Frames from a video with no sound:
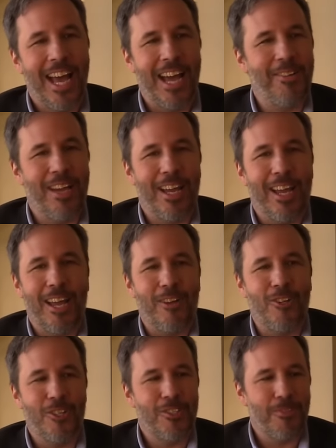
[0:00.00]
I, I, I,
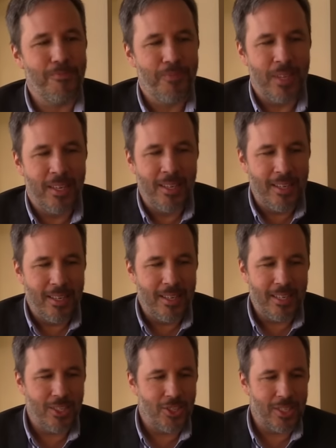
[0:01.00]
just,
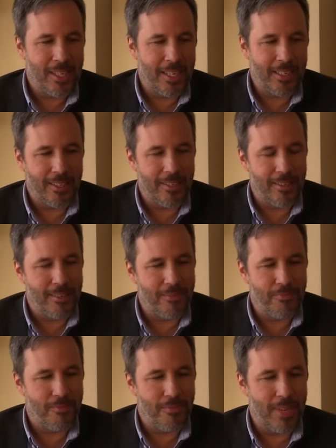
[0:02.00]
it's just like
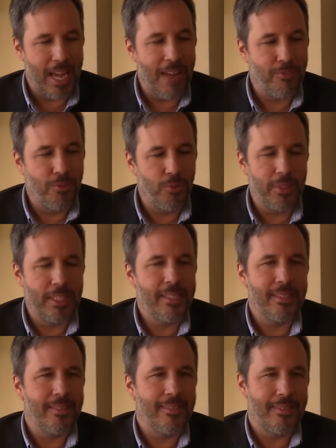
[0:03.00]
um, I have no
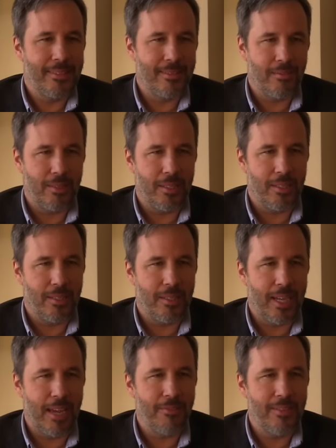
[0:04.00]
distance with, uh,
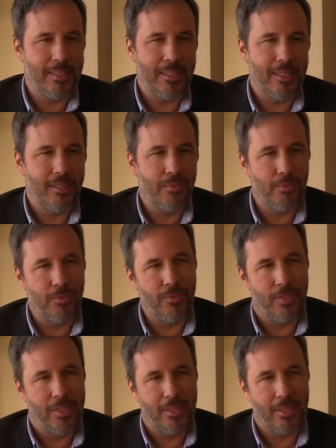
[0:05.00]
I haven't seen the
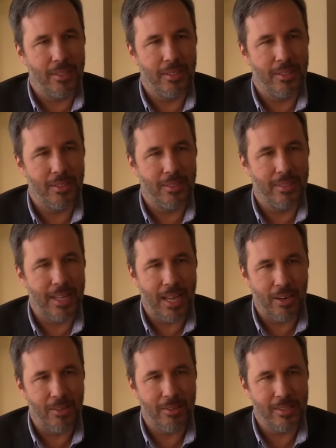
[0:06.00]
movie uh,
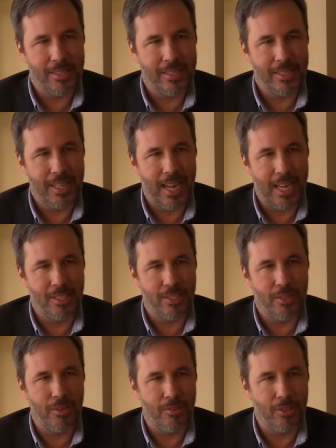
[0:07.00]
at all since I
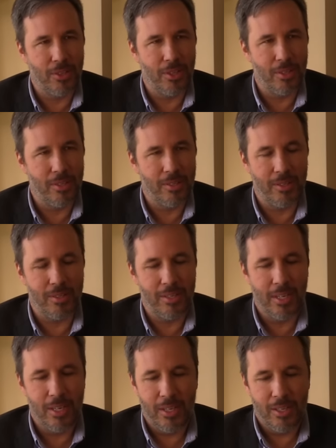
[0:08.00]
saw the, the,
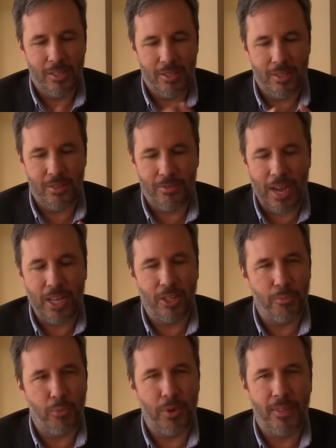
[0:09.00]
the final
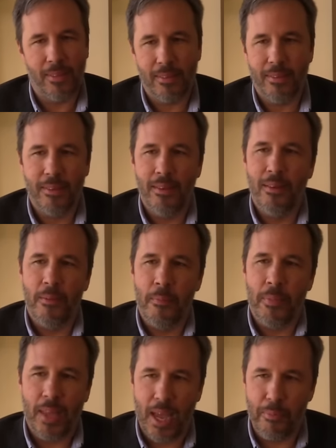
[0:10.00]
print
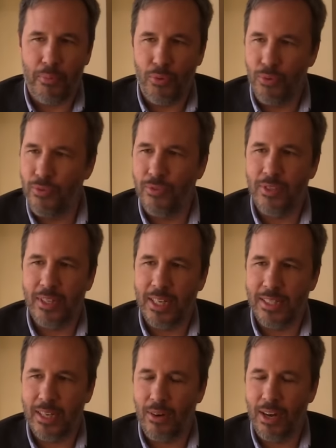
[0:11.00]
I approved. I
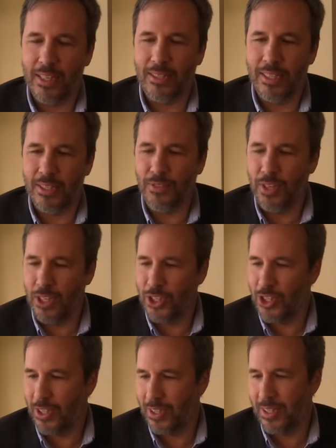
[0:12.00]
said, all right, it's
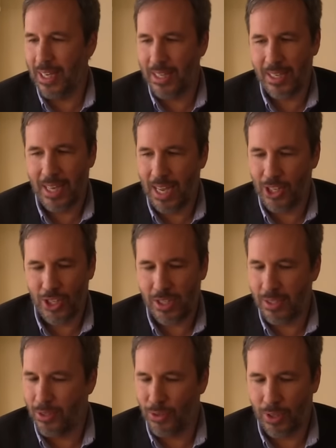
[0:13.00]
finished. And I
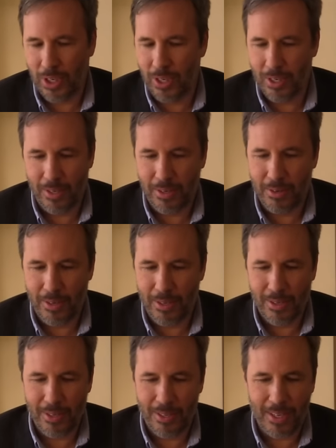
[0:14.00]
just took
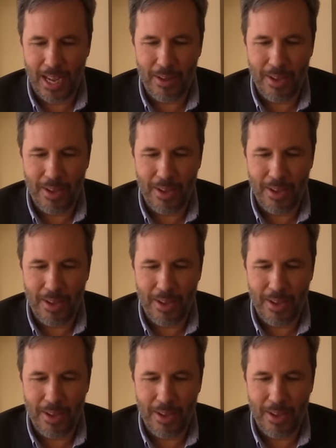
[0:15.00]
a, I,